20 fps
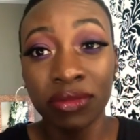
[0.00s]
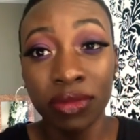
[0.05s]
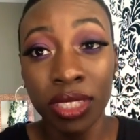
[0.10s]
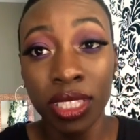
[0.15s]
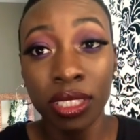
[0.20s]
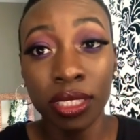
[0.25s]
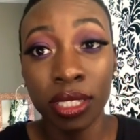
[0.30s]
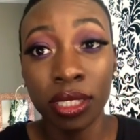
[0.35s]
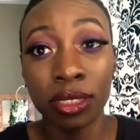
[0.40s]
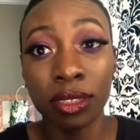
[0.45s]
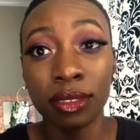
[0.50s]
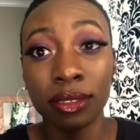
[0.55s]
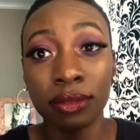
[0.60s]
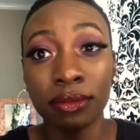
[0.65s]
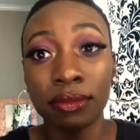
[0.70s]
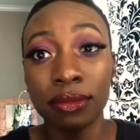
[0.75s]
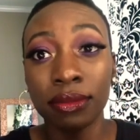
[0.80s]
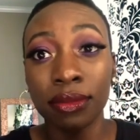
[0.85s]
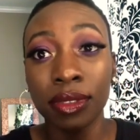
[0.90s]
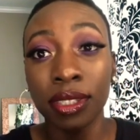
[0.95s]

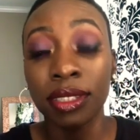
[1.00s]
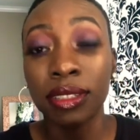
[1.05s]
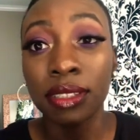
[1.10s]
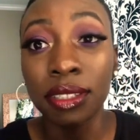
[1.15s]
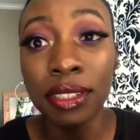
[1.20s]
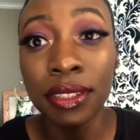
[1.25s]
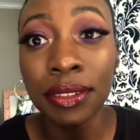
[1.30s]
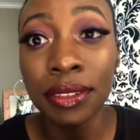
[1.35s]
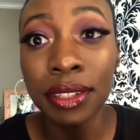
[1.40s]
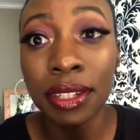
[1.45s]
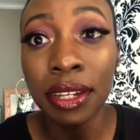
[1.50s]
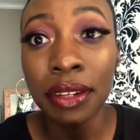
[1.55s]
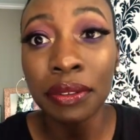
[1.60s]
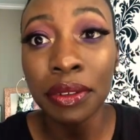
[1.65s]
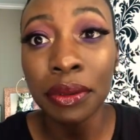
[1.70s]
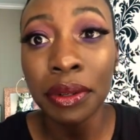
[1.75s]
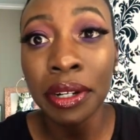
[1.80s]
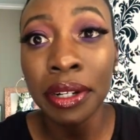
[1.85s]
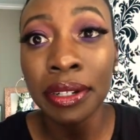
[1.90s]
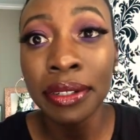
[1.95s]
It's literally
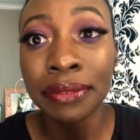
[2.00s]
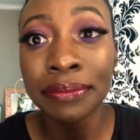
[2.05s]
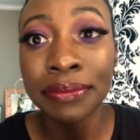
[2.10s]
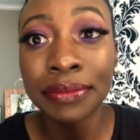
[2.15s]
everywhere.